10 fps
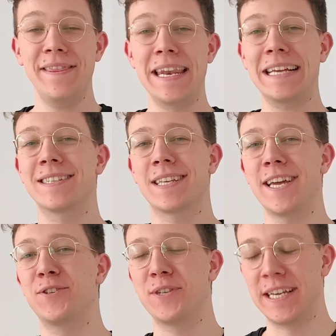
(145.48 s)
the next
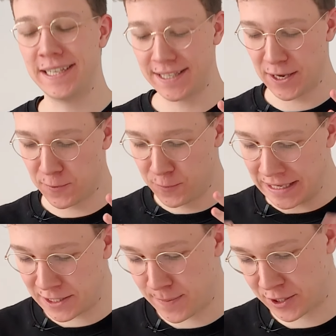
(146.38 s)
sketch is
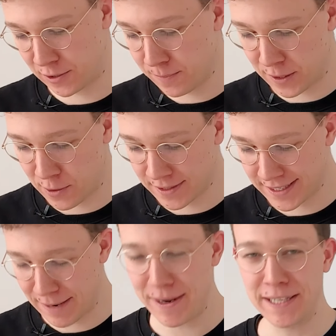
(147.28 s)
really special
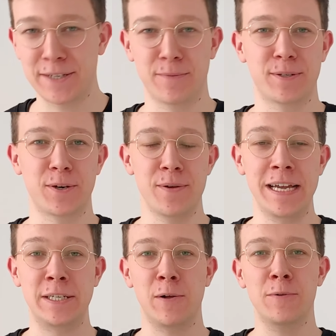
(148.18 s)
because in my Instagram story
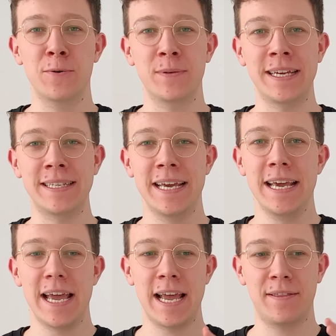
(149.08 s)
I told you that
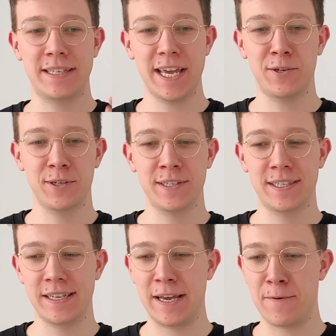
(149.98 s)
the
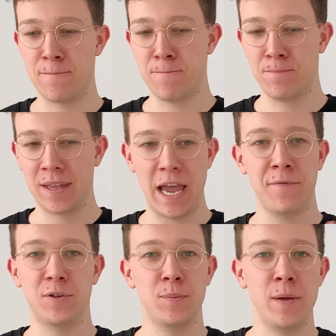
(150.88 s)
sketches
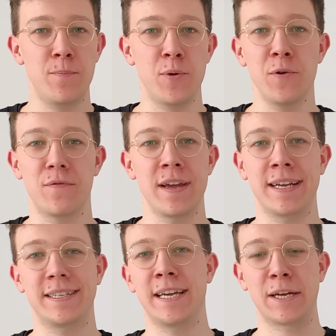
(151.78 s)
happen to be
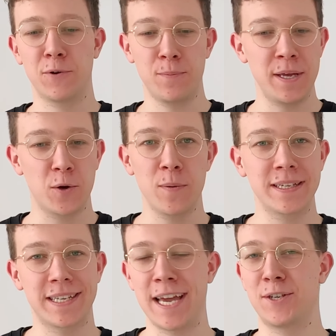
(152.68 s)
perfect, could be a quick
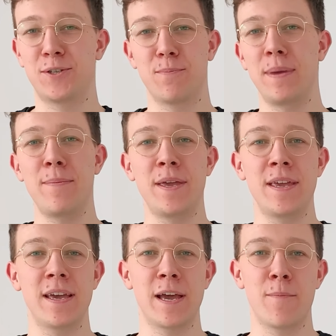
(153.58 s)
sketch,
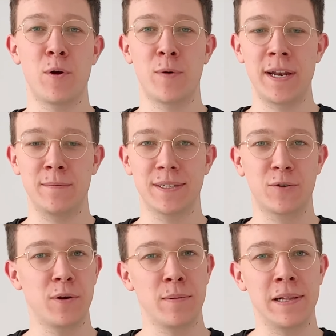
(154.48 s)
maybe a random
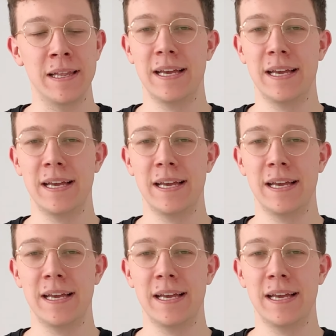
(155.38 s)
scribble,